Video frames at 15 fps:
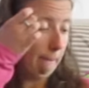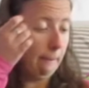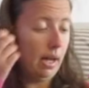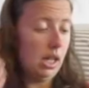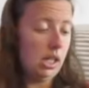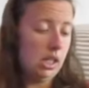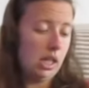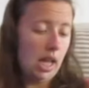
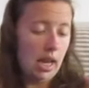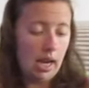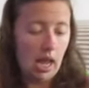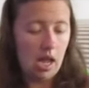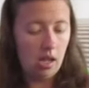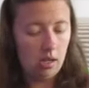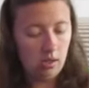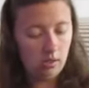Mutts and
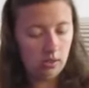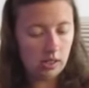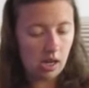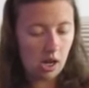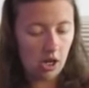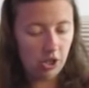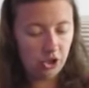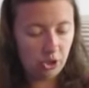Hounds
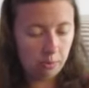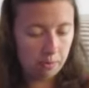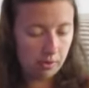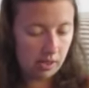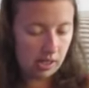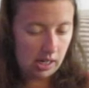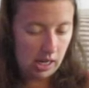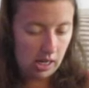
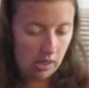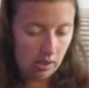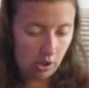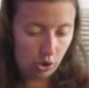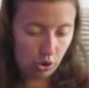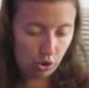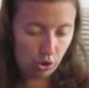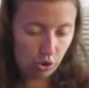100%
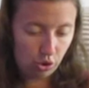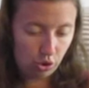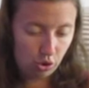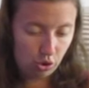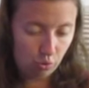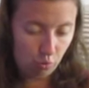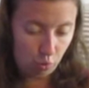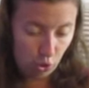
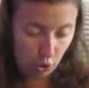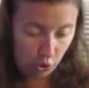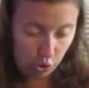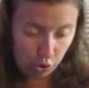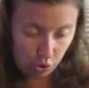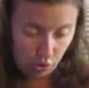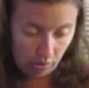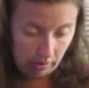wool
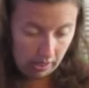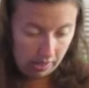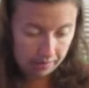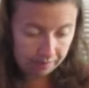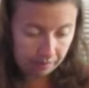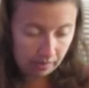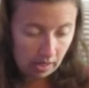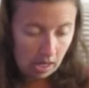toy,
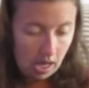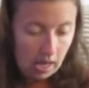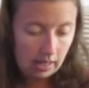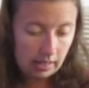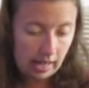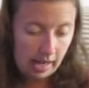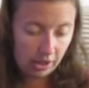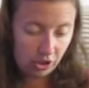
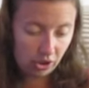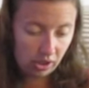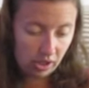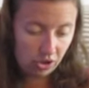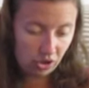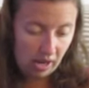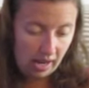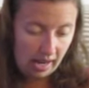
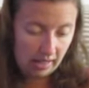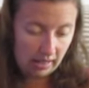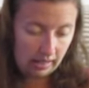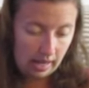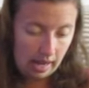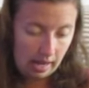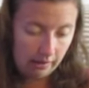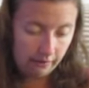naturally dried and
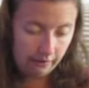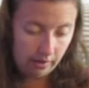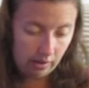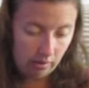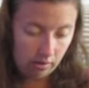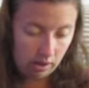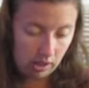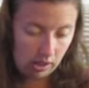hand
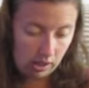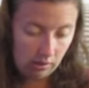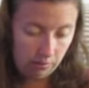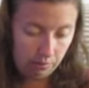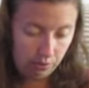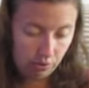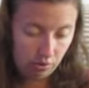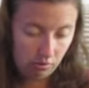felted
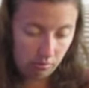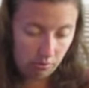in pure